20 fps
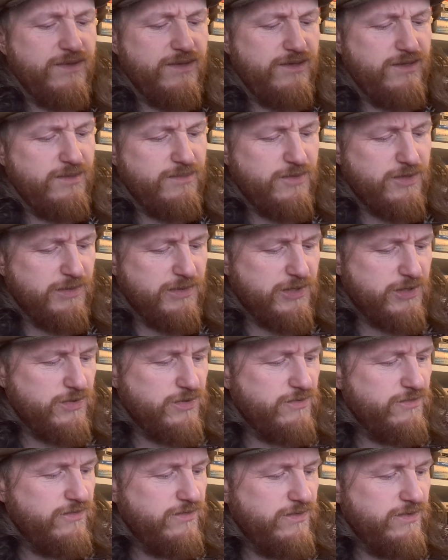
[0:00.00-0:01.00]
sometimes
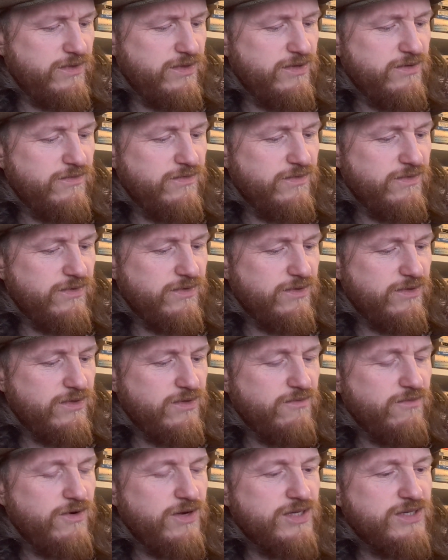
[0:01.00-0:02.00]
called
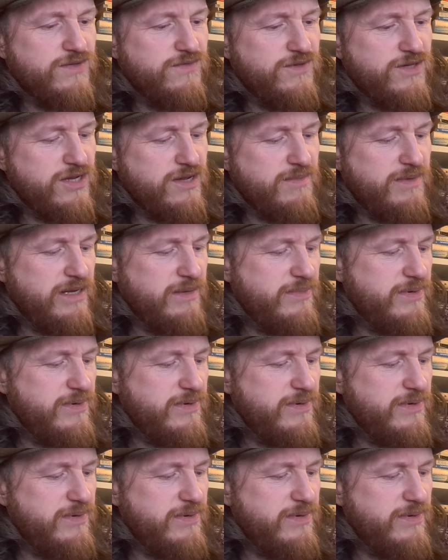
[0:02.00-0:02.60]
the Rise of Germany,